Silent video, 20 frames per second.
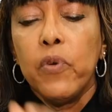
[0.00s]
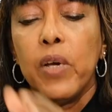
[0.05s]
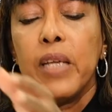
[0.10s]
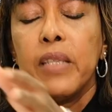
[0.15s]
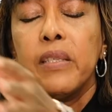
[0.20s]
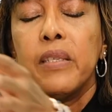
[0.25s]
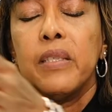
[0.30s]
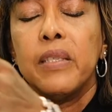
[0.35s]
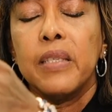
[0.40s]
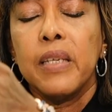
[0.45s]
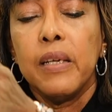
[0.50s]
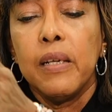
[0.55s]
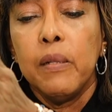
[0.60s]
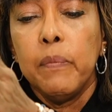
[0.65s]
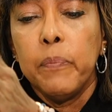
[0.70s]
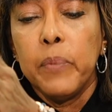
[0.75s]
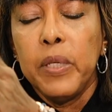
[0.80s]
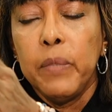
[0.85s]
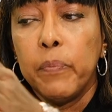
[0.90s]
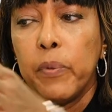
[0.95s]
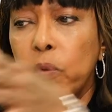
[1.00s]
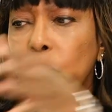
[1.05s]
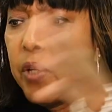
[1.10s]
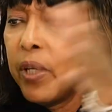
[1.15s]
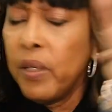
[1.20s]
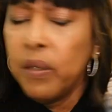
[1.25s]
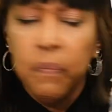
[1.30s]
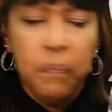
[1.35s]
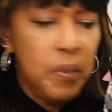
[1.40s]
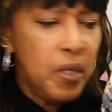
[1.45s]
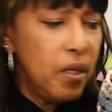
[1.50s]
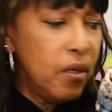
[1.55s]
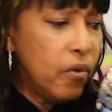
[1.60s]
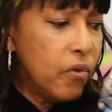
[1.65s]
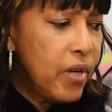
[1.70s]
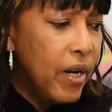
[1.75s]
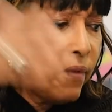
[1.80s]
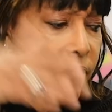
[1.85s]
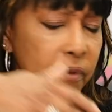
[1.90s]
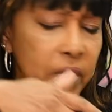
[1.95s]
had to tell people, whether it be a
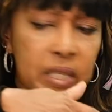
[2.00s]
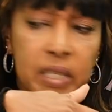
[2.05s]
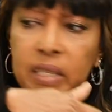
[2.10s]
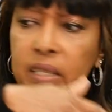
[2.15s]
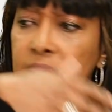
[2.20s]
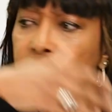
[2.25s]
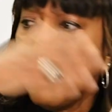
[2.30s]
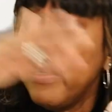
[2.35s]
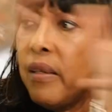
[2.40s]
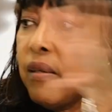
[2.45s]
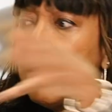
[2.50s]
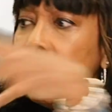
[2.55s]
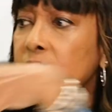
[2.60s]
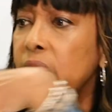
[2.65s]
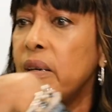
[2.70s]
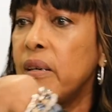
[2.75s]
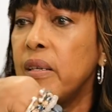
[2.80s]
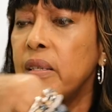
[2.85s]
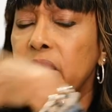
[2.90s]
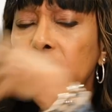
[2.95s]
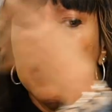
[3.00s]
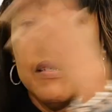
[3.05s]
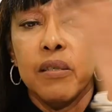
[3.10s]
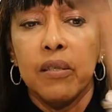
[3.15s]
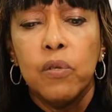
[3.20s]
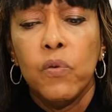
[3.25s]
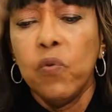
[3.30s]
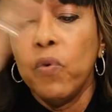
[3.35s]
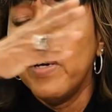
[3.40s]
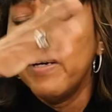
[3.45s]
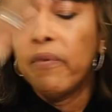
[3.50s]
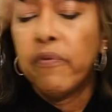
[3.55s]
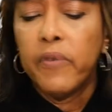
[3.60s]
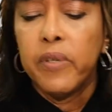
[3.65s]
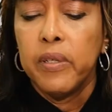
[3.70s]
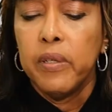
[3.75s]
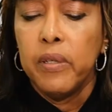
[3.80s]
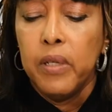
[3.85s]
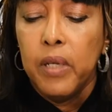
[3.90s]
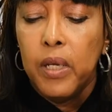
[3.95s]
graphic designer, an artist, whoever,